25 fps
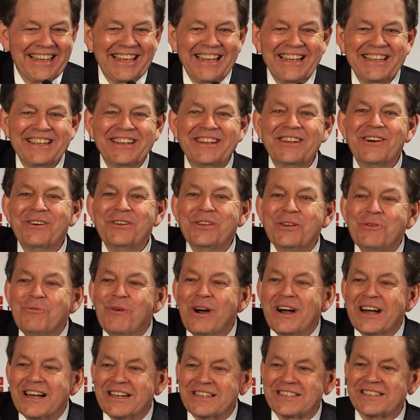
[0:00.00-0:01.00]
And
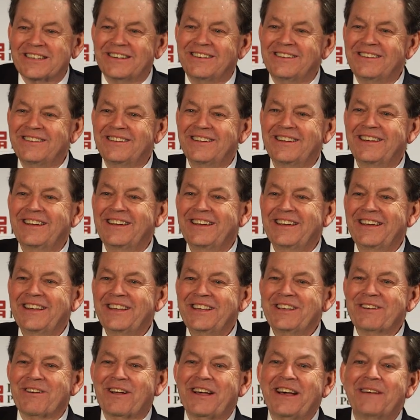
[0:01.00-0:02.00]
you, Asa,
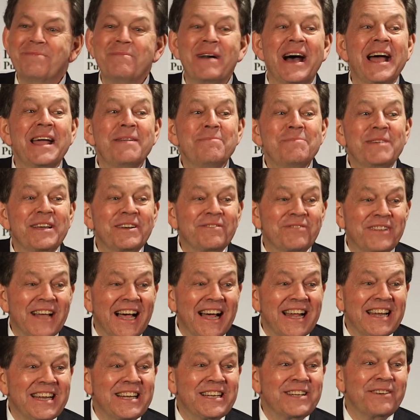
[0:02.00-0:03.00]
you remind me of
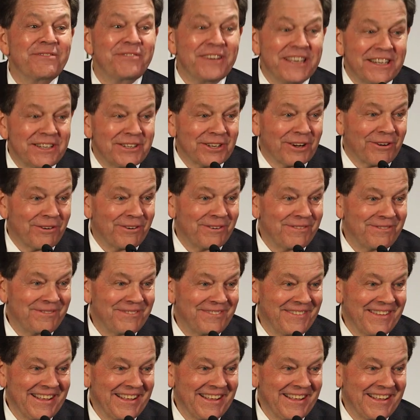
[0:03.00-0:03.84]
Danny DeVito.